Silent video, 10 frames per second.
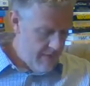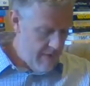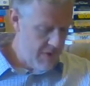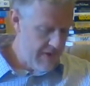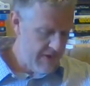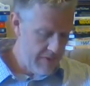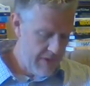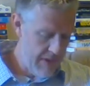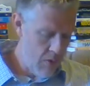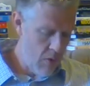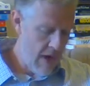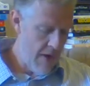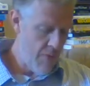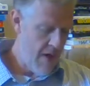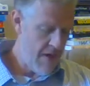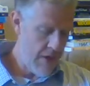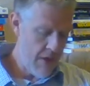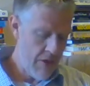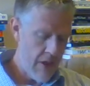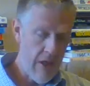Footnote six oh two, I read
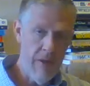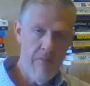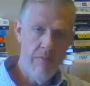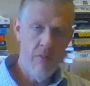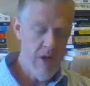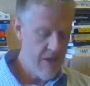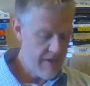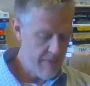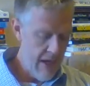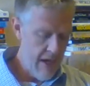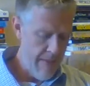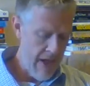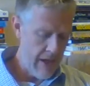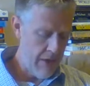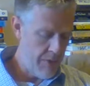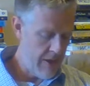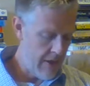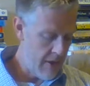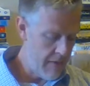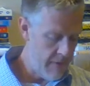during the readings. I'm not, I'm not going to read
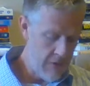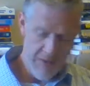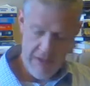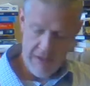it here. Footnote